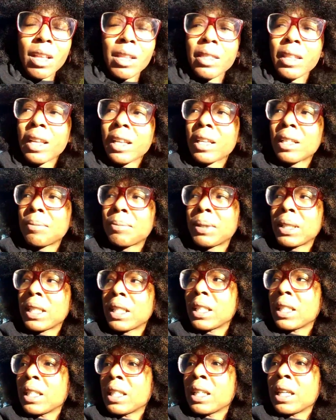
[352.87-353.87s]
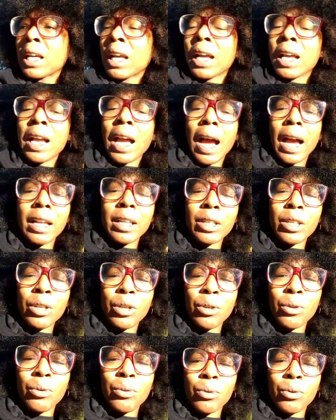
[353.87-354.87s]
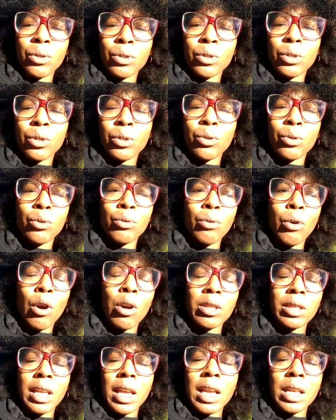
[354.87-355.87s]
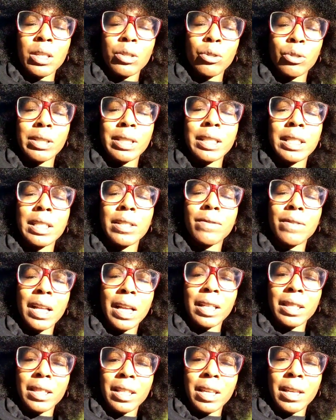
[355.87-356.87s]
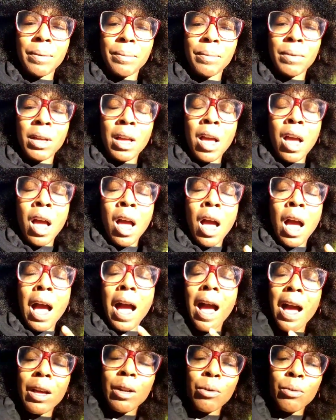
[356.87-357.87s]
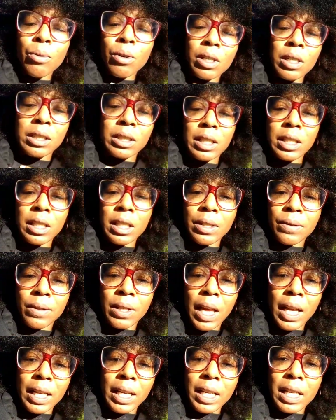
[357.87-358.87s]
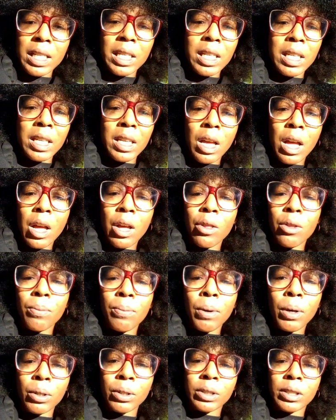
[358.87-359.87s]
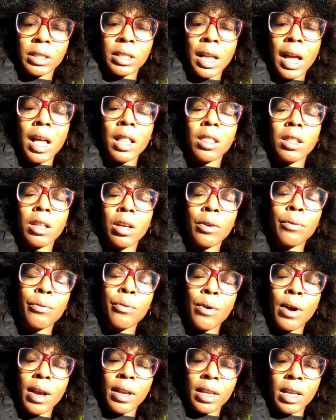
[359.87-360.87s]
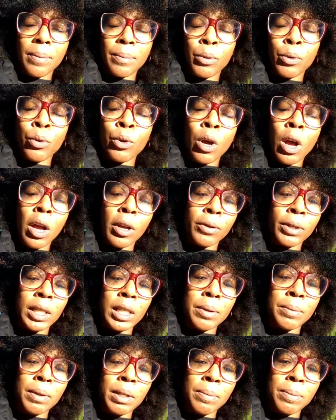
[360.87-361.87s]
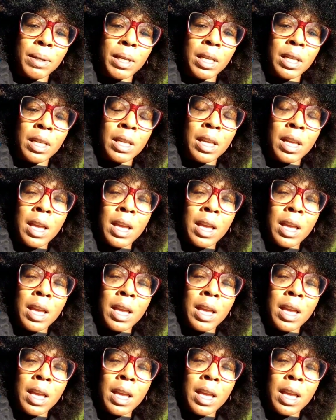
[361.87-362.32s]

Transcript: They could be guiding you to do the wrong things or to live like them. I don't want to live like any other person. I love who I am, who God created me to be.